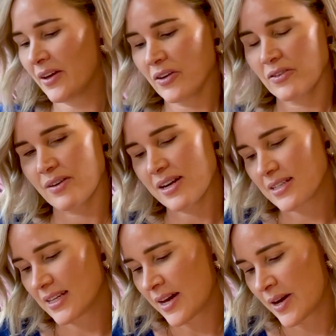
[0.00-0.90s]

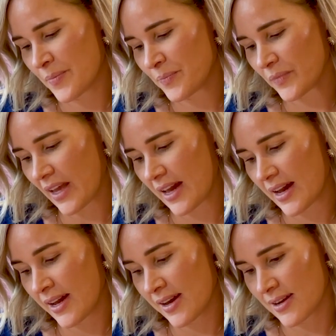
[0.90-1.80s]
Right. And
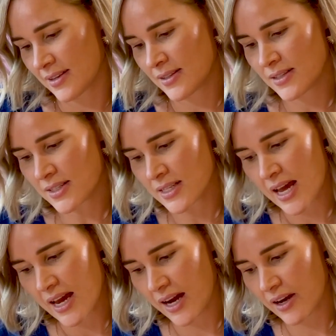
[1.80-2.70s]

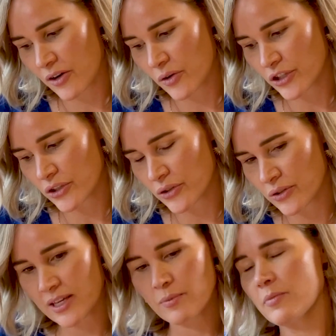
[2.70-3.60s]
how do you
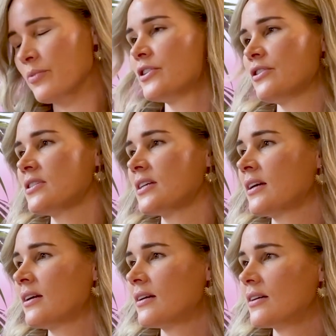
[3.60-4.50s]
keep
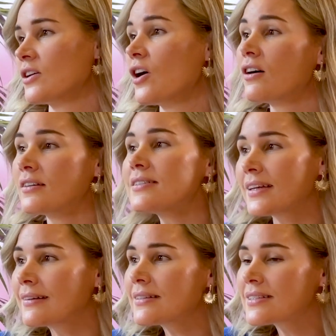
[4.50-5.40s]
producing
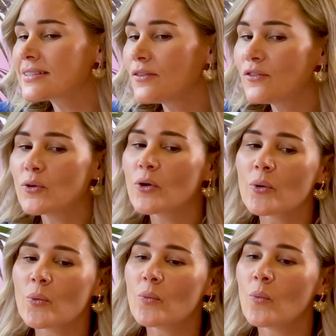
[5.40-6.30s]
content
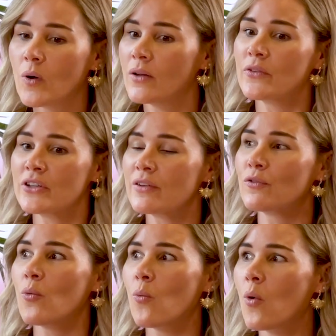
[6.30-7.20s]
for what you did
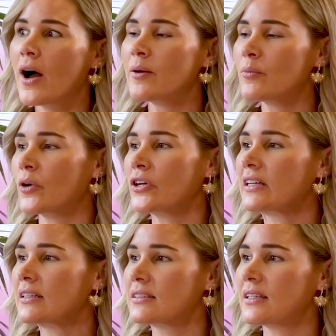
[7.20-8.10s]
for one
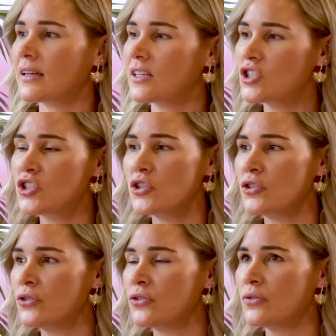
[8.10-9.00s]
product? Like, do
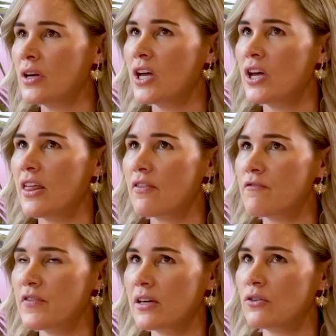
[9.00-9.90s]
you
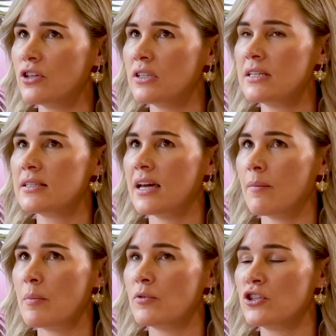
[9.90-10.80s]
feel you need to
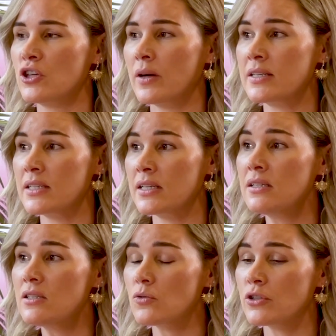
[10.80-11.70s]
come up with new
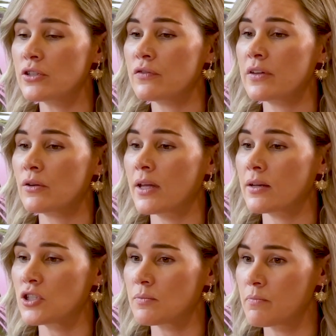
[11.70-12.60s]
ideas, or do you feel
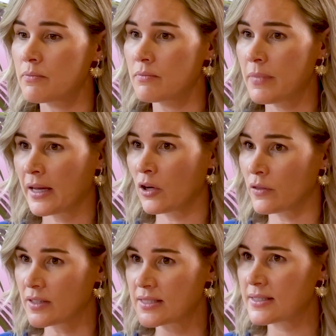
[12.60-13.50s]
that just banging on
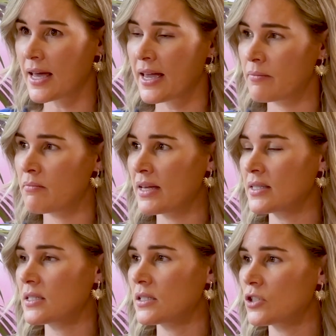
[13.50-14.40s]
the same
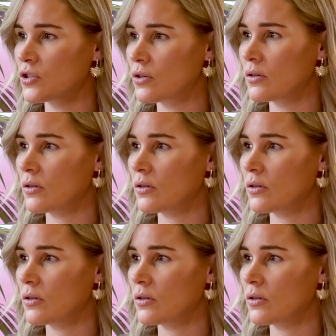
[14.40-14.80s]
message